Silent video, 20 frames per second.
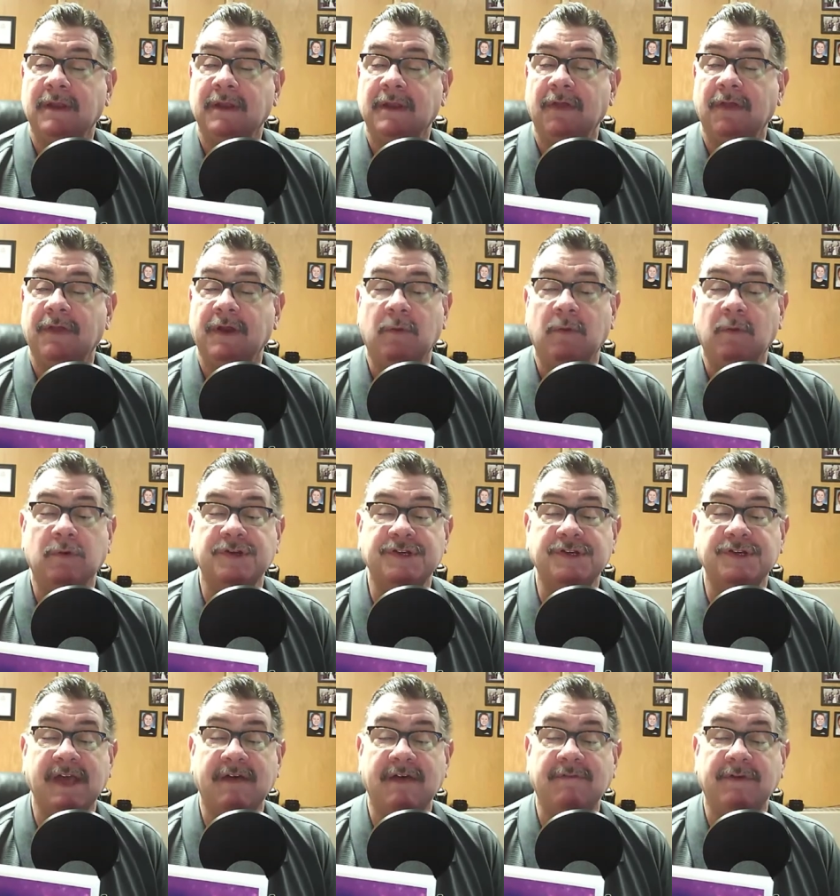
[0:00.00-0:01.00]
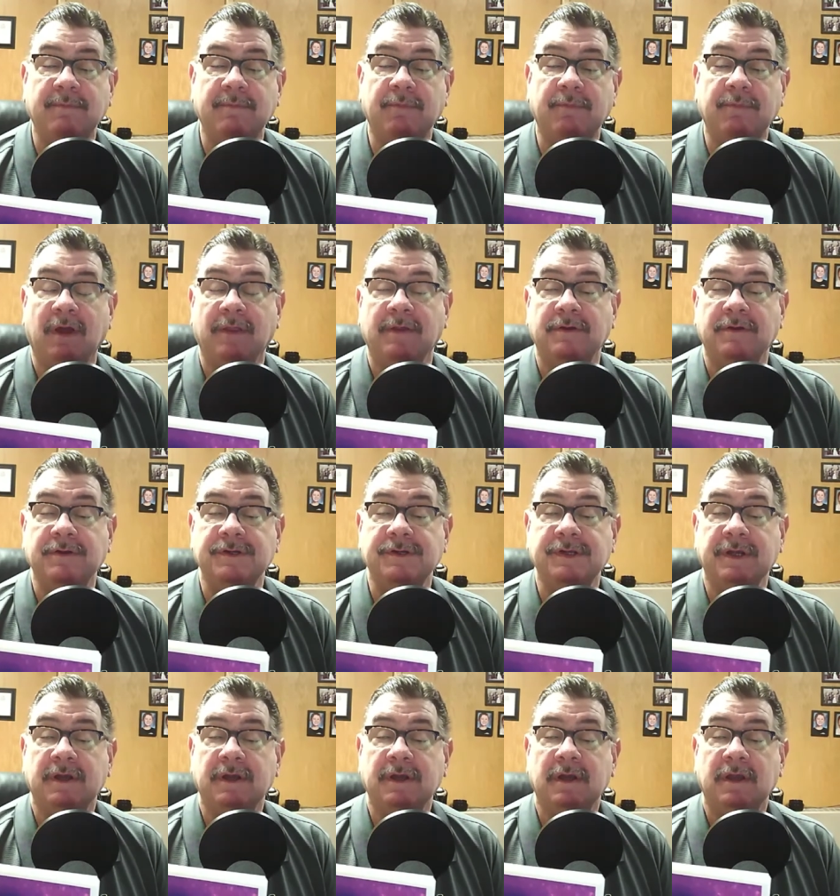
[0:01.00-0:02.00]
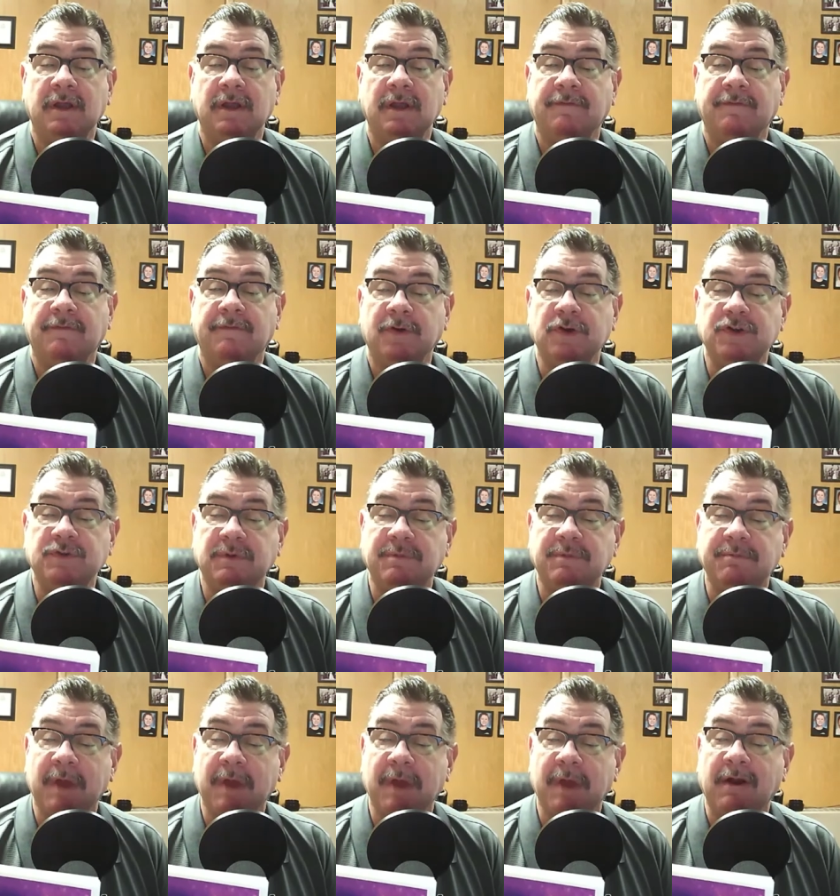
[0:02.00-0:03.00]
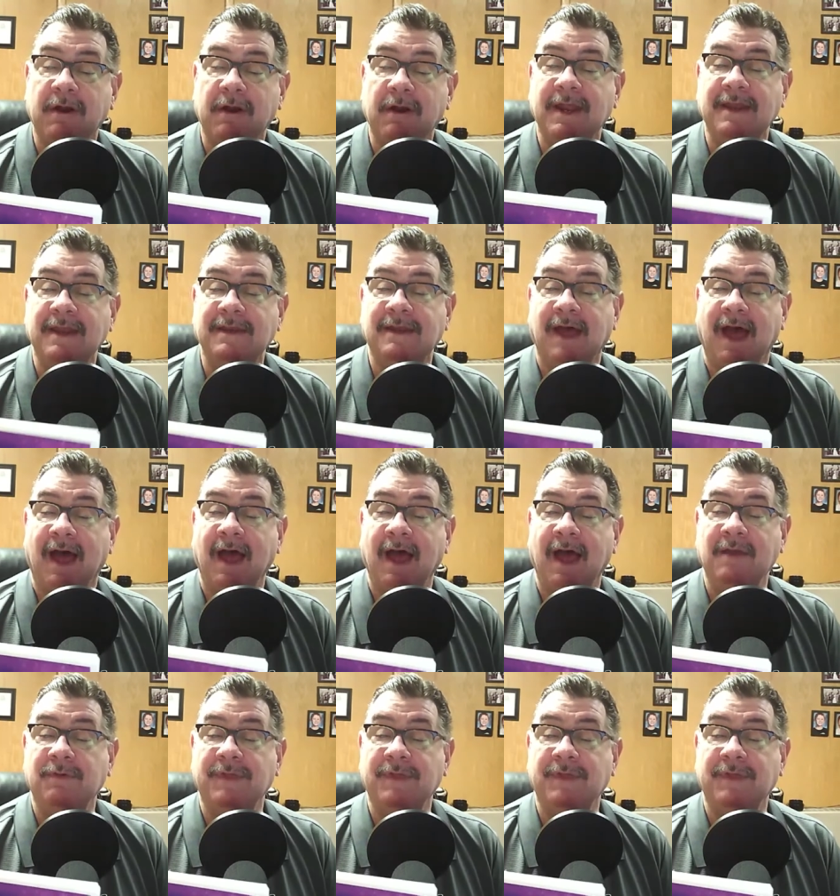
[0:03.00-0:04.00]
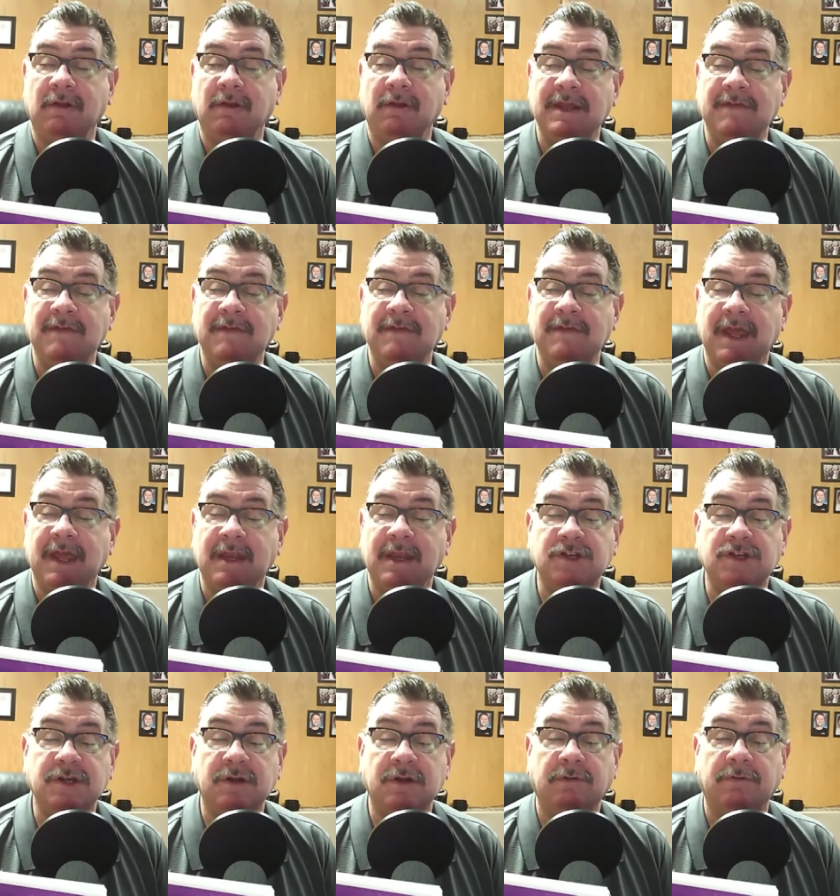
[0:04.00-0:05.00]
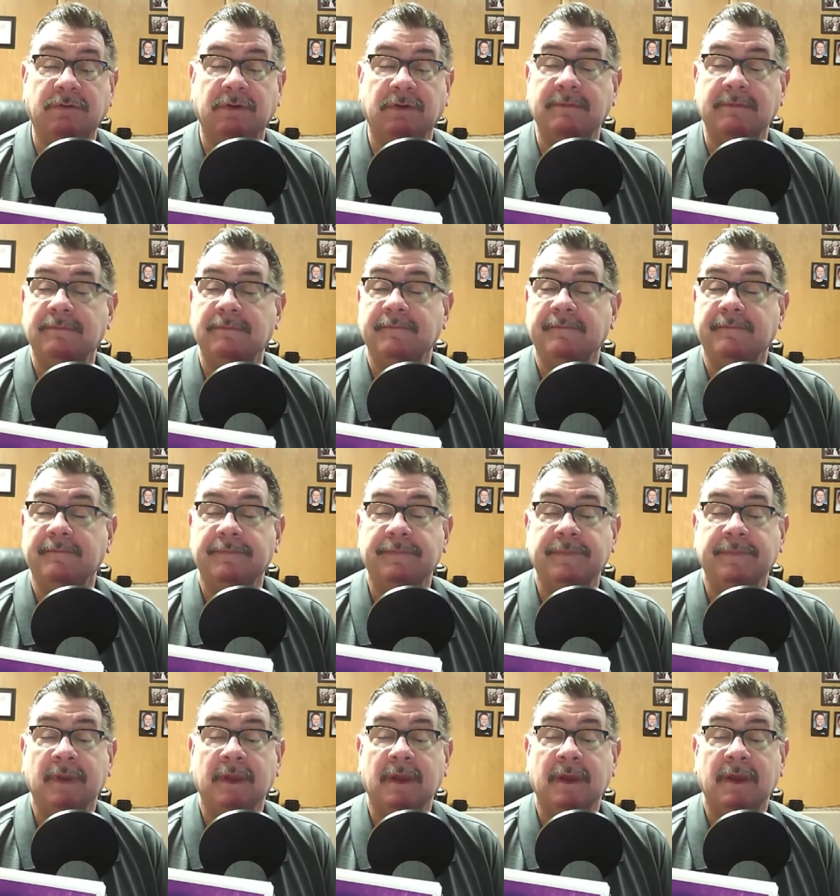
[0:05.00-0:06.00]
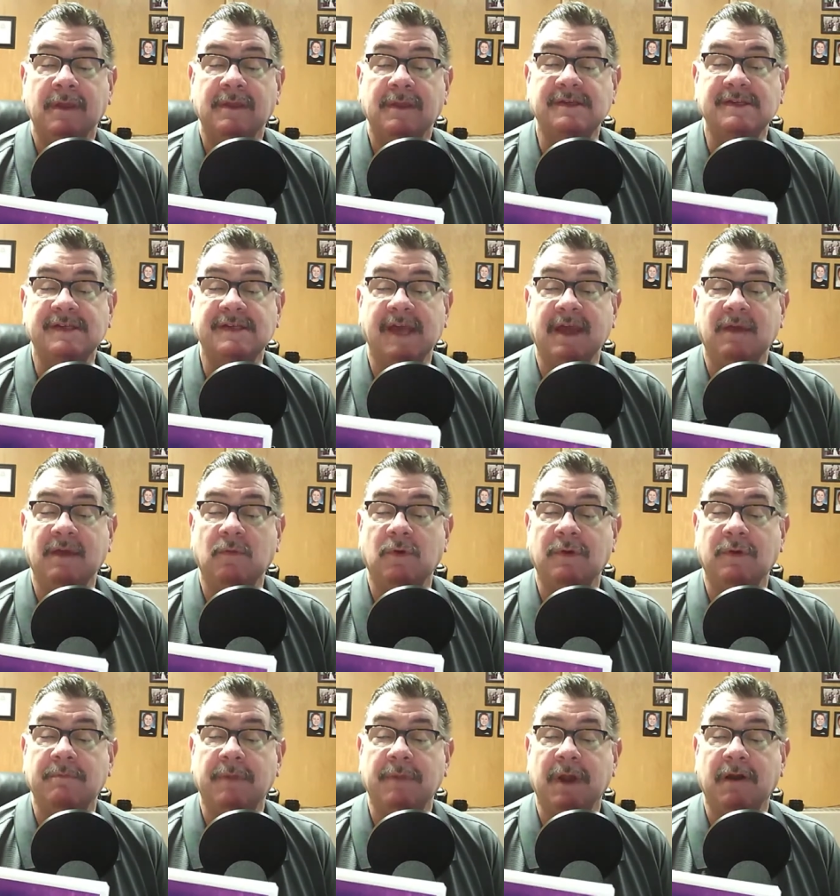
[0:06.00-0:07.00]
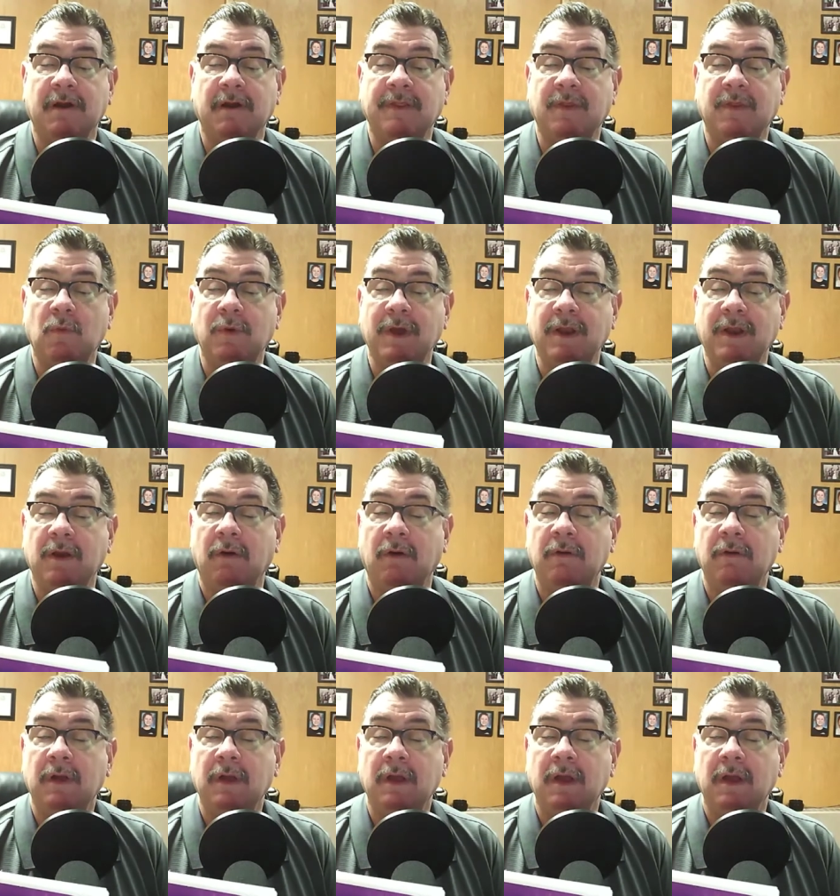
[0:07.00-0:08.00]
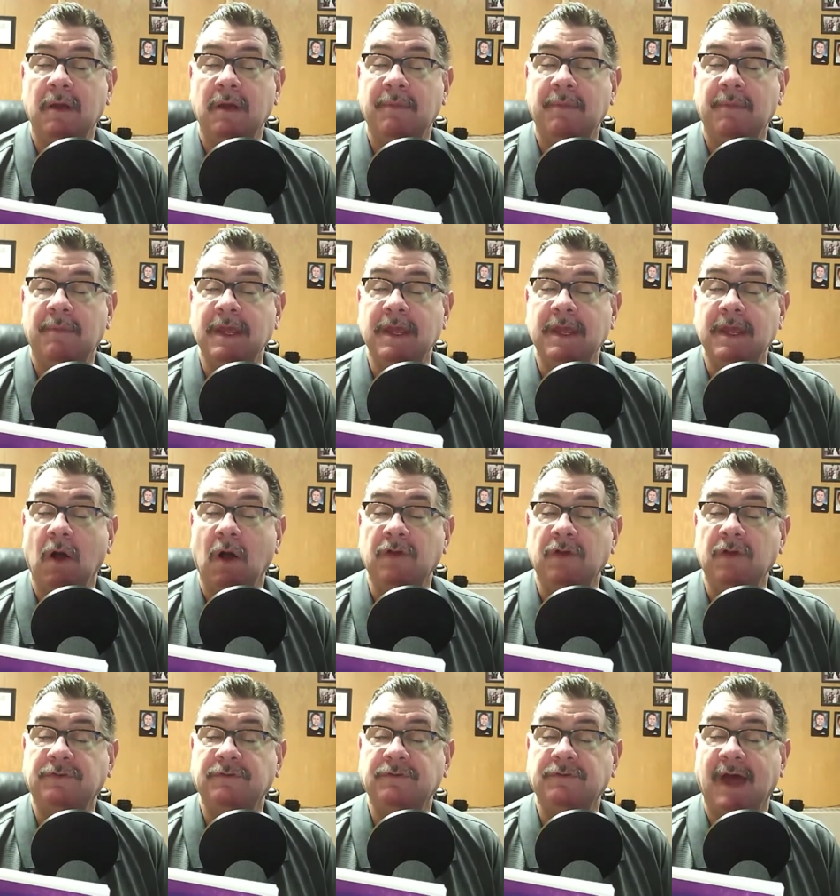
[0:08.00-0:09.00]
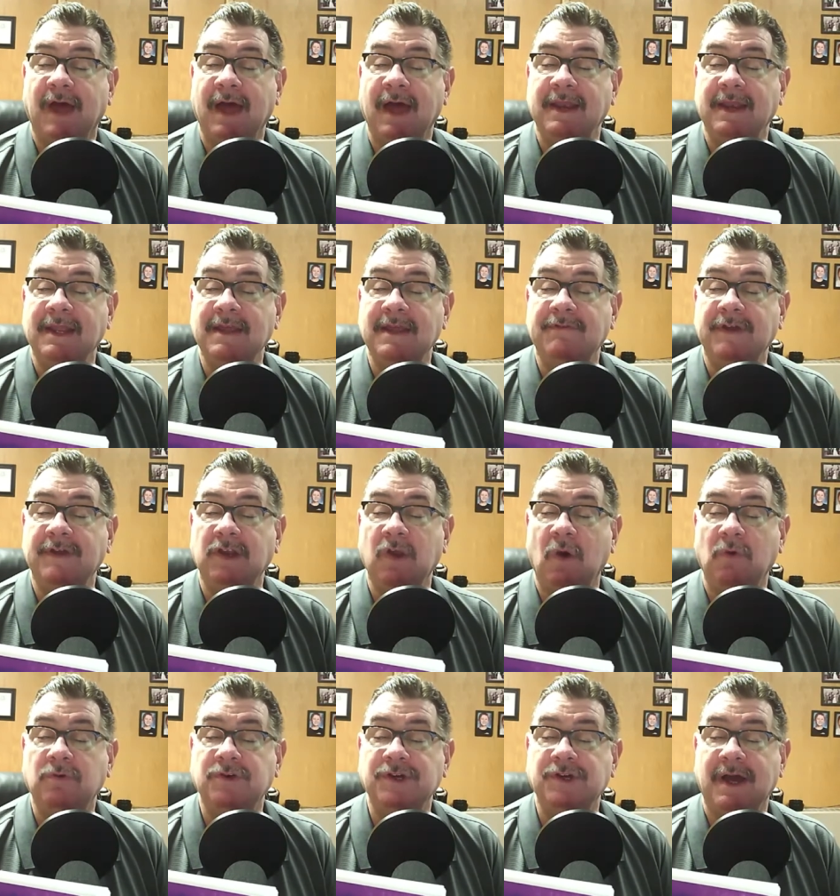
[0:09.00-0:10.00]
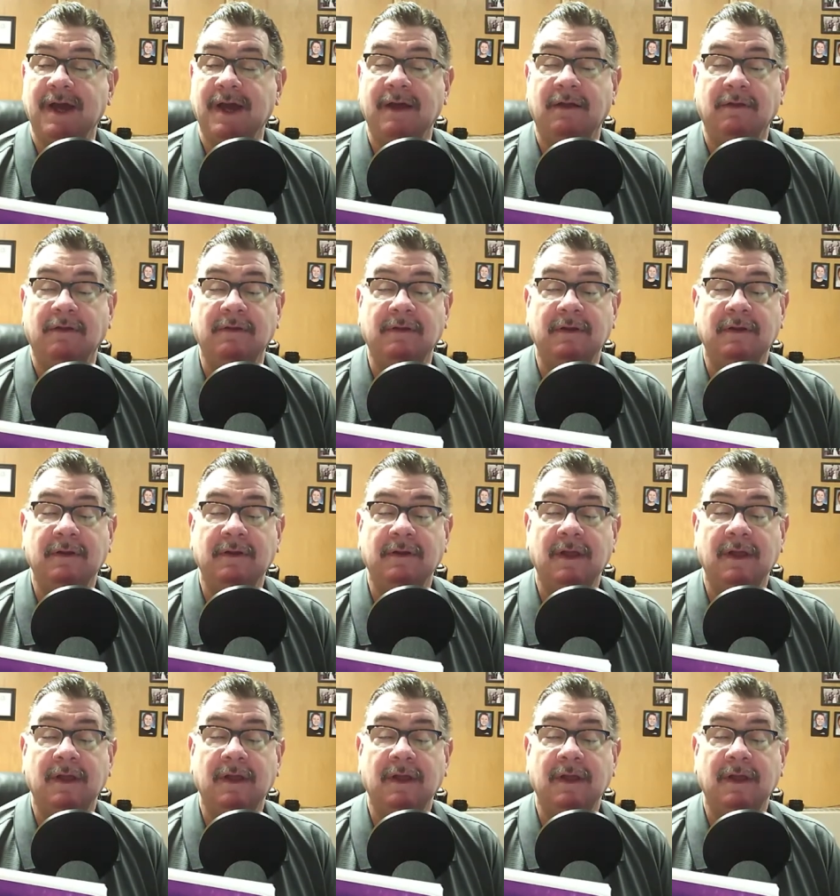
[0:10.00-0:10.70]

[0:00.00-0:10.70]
Now there were seven brothers. The first one married and died without leaving any children. The second one married the widow, but he also died, leaving no child.